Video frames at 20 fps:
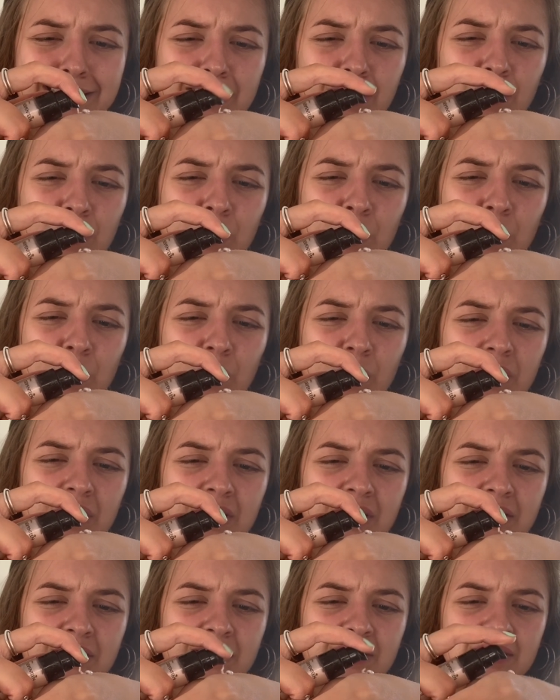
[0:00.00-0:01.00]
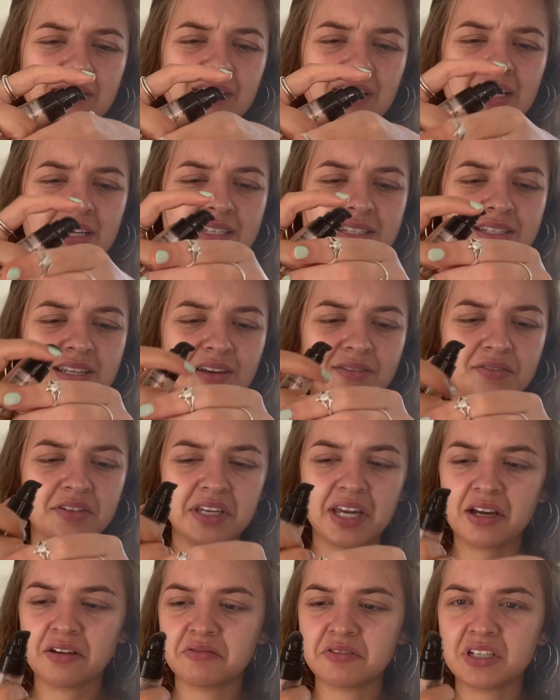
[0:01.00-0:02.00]
Oh, that is
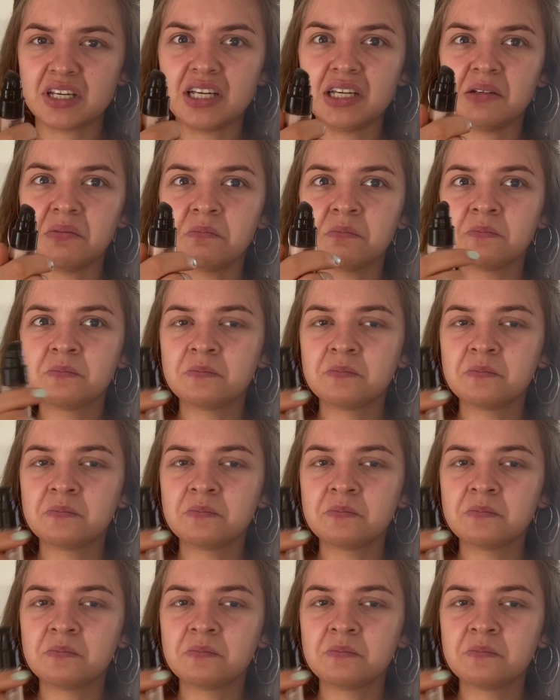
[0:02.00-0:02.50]
definitely out of date.